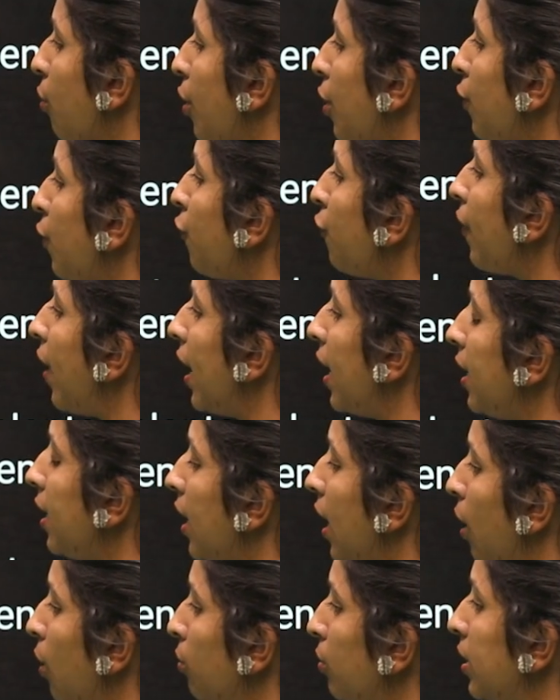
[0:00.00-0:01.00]
going to find
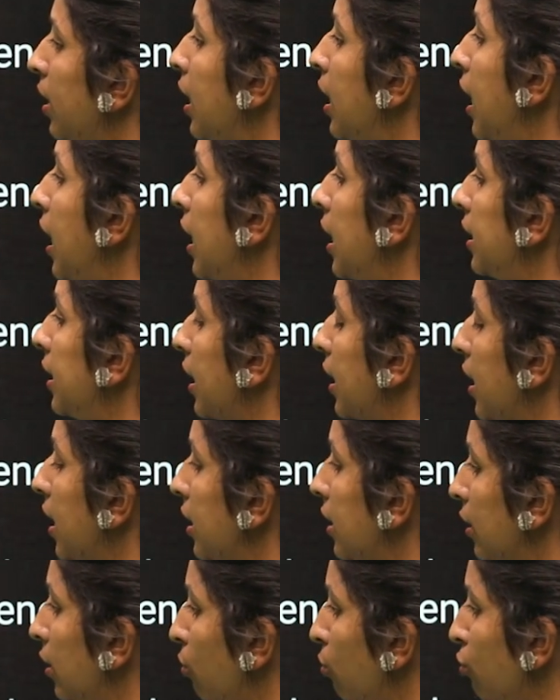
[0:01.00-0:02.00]
out the
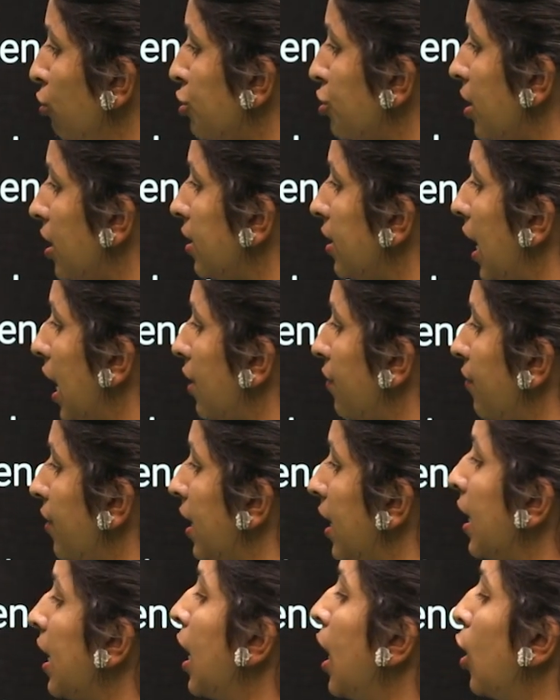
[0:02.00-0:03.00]
conclusion that we
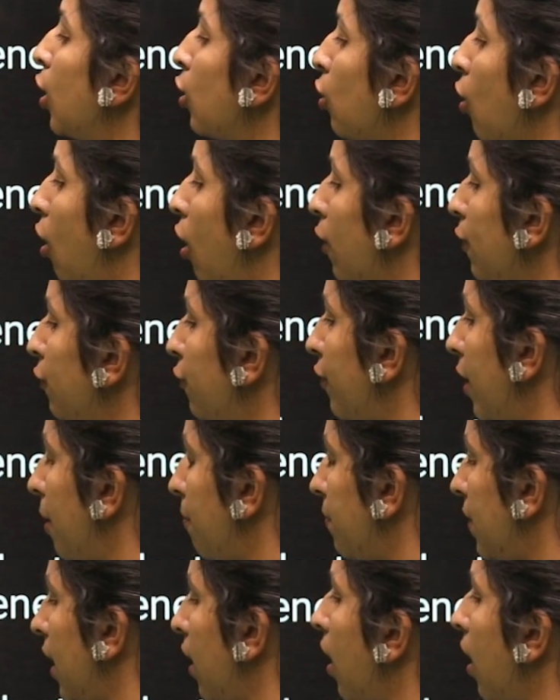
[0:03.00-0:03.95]
got from